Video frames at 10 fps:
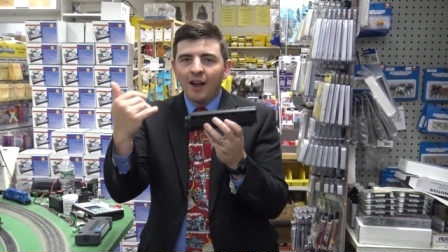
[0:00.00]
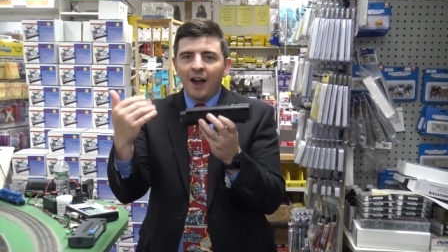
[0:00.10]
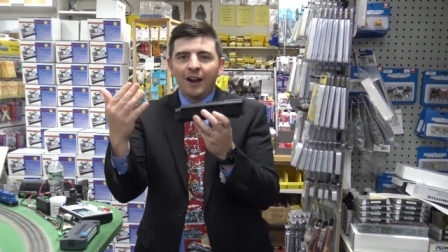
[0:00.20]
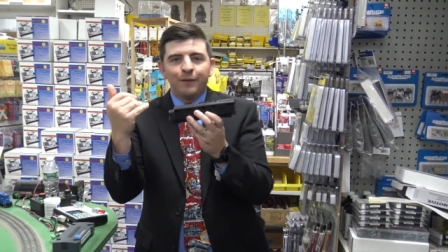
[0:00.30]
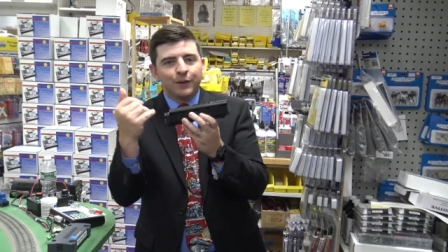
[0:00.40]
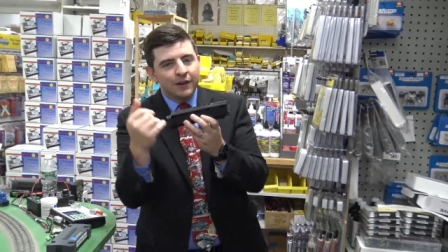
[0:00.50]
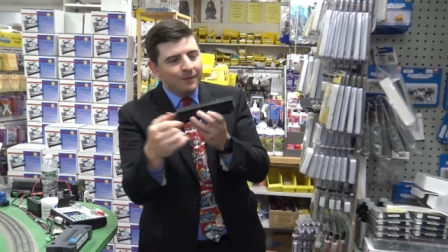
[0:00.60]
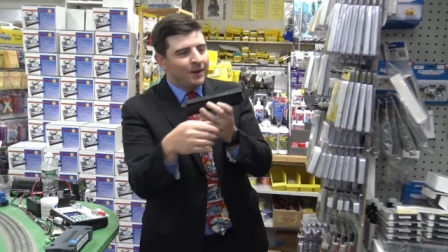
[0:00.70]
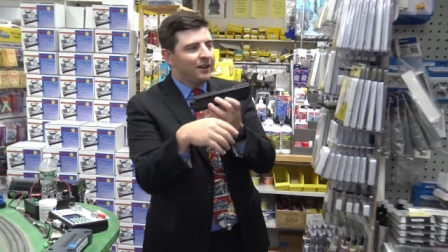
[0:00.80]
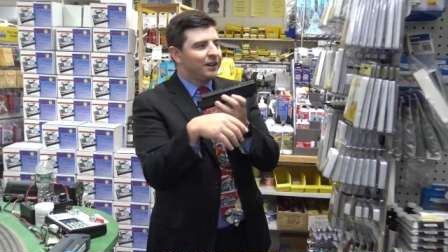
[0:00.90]
And if you
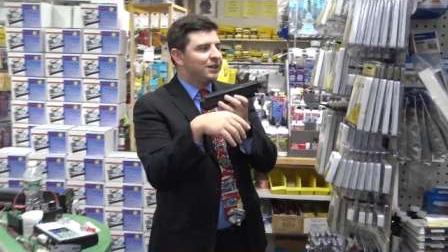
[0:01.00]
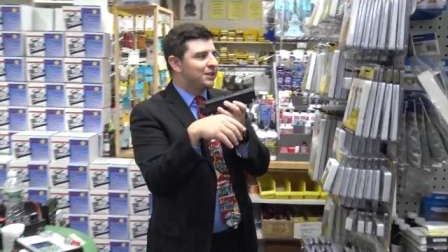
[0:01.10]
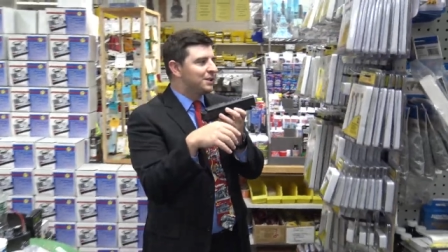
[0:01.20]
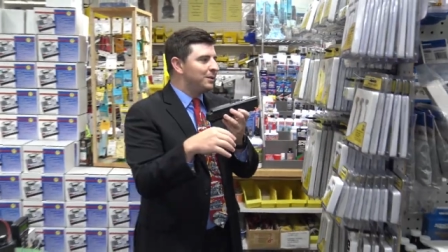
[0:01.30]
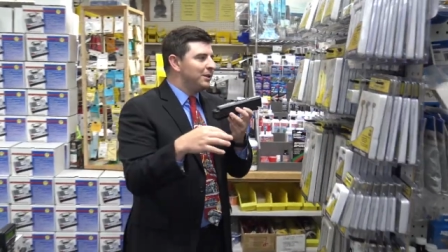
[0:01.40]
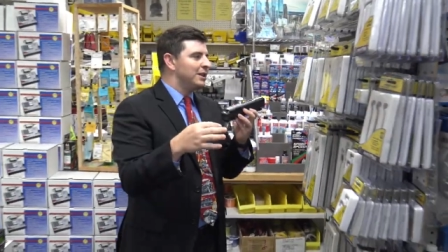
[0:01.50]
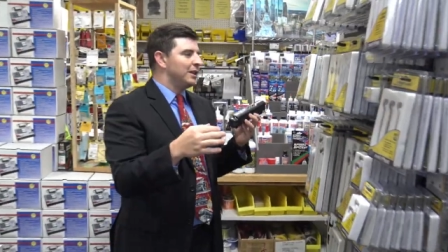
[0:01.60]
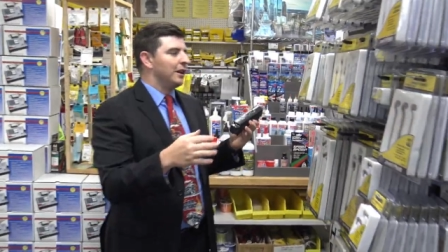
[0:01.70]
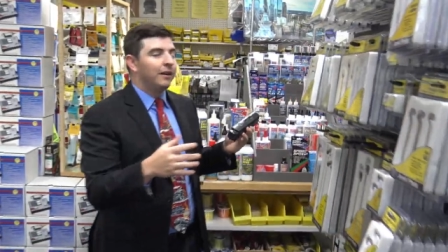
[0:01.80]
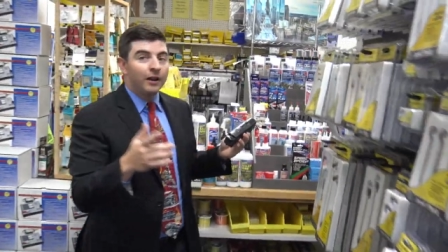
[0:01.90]
come here at our store
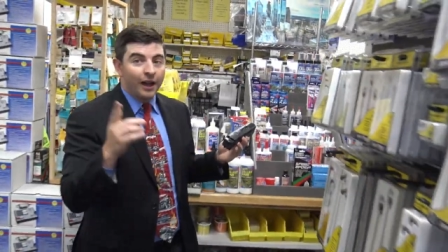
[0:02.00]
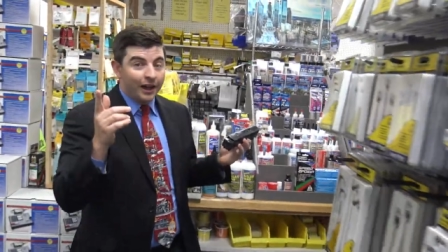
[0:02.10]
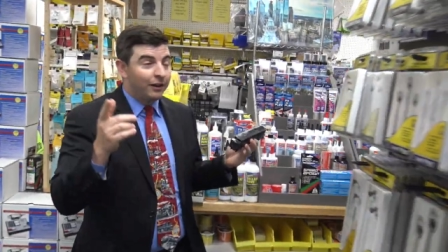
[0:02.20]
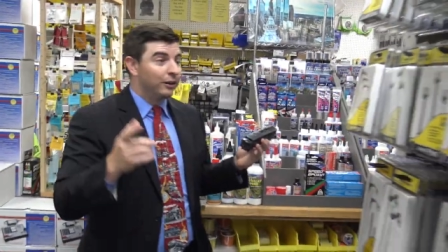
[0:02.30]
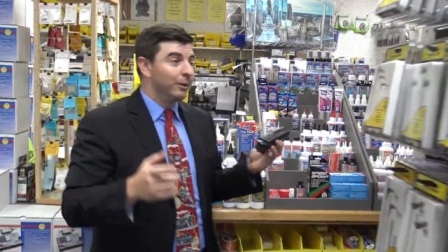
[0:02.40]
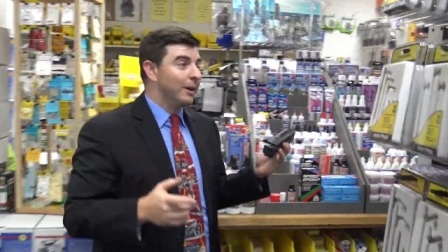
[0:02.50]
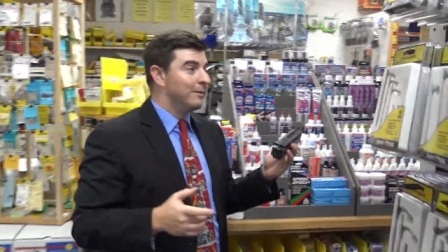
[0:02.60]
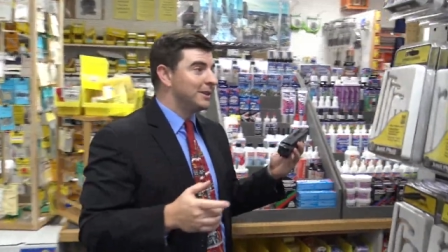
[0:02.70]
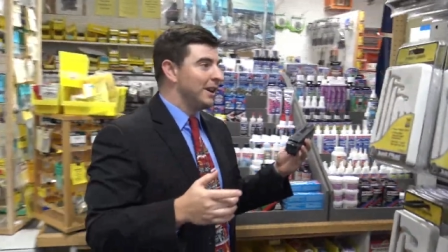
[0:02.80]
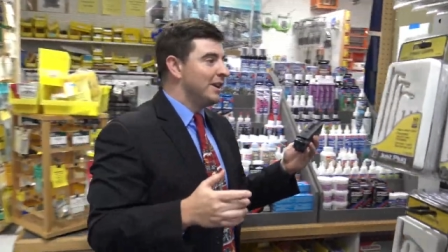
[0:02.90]
here and on our
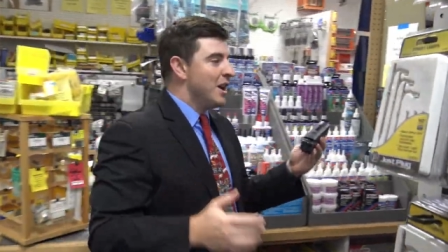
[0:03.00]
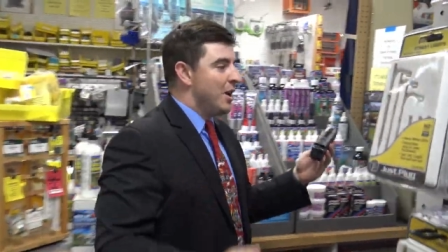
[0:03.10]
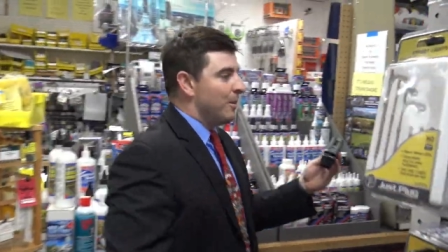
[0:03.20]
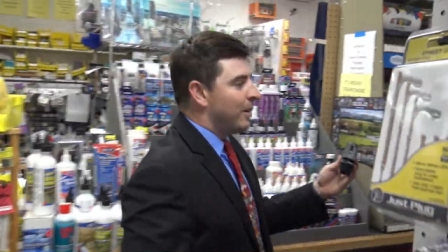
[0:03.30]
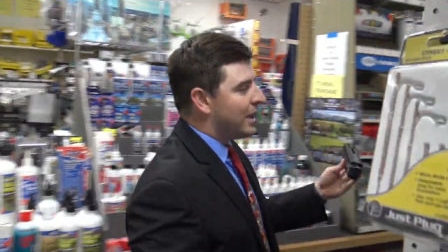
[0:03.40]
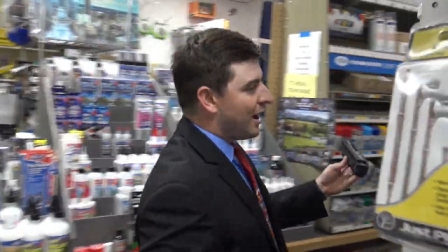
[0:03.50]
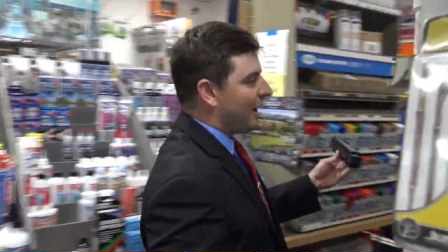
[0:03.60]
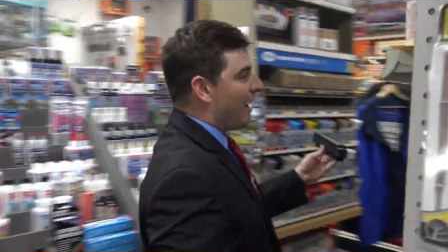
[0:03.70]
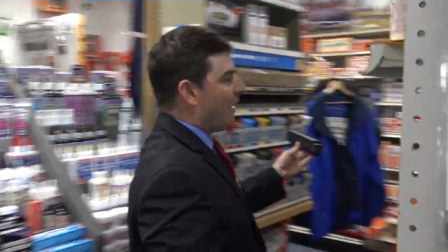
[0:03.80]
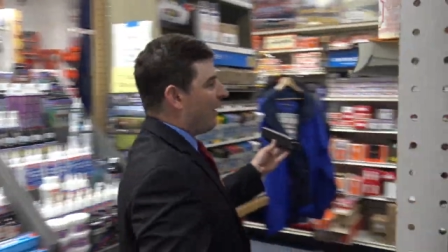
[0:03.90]
website, we
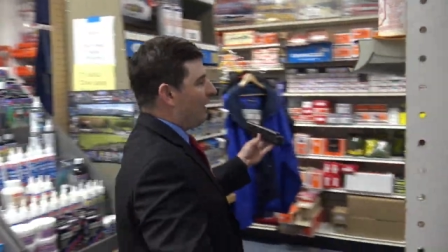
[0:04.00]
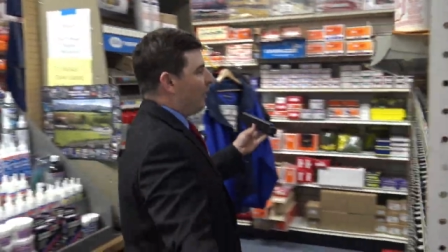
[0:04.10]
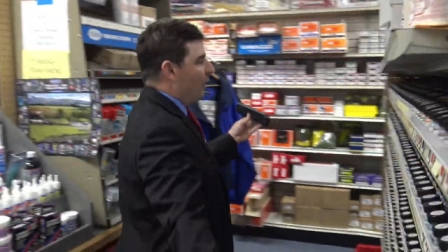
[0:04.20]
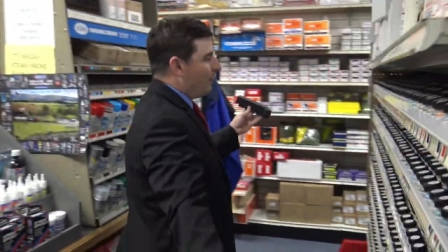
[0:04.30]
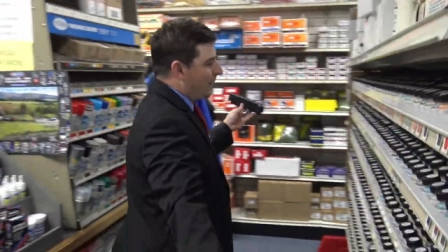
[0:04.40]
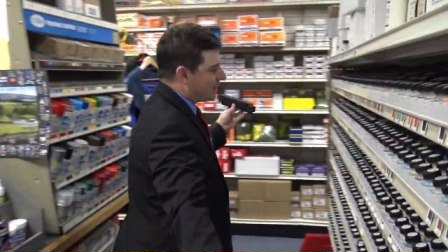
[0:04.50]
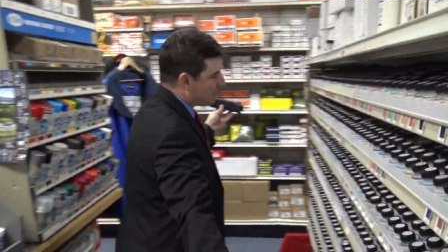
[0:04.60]
got a whole bunch